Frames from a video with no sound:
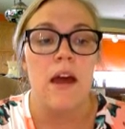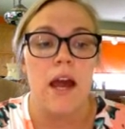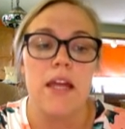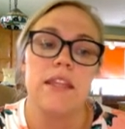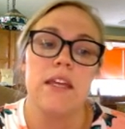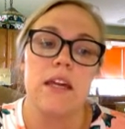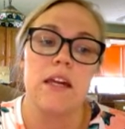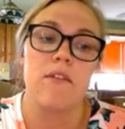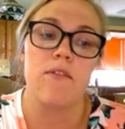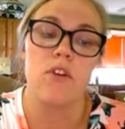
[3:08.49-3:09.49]
I think
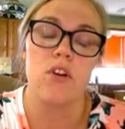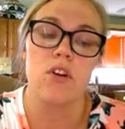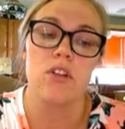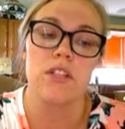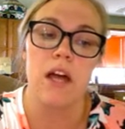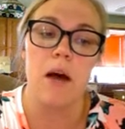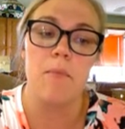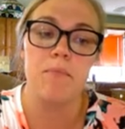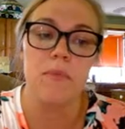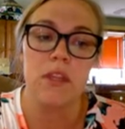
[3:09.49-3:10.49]
for
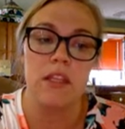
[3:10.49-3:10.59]
some